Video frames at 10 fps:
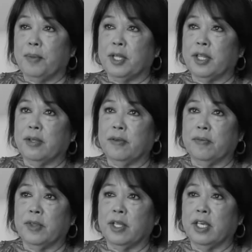But the
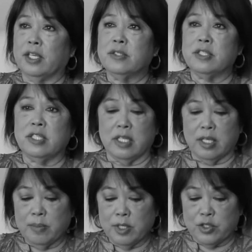instant
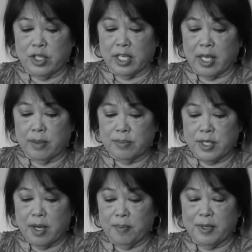image that comes
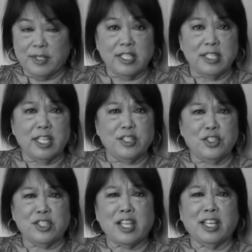up is that
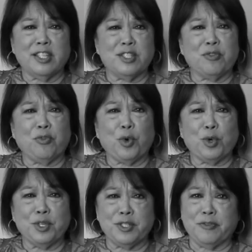she's like this
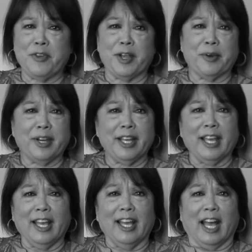forest fairy
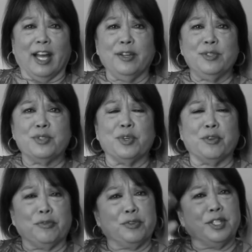who sort of
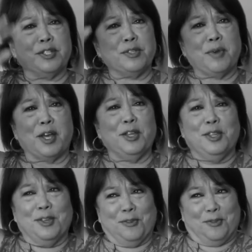flits around
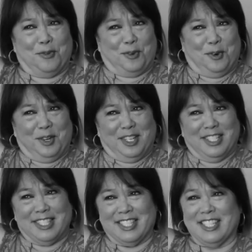the
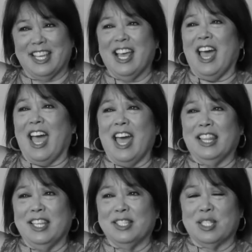forest
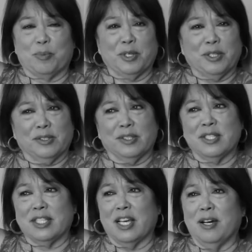and then
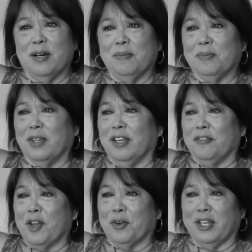sprinkles
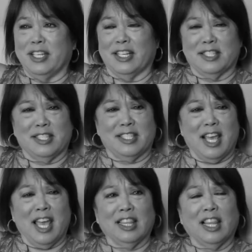fairy dust
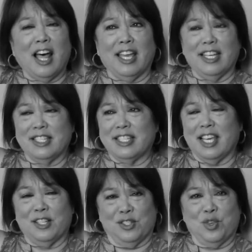and light
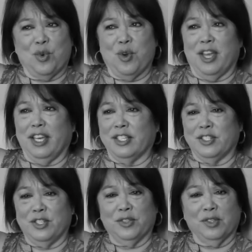and joy
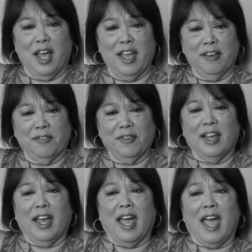into your life,
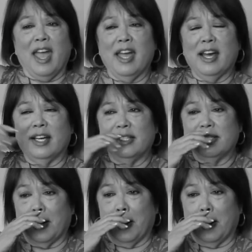and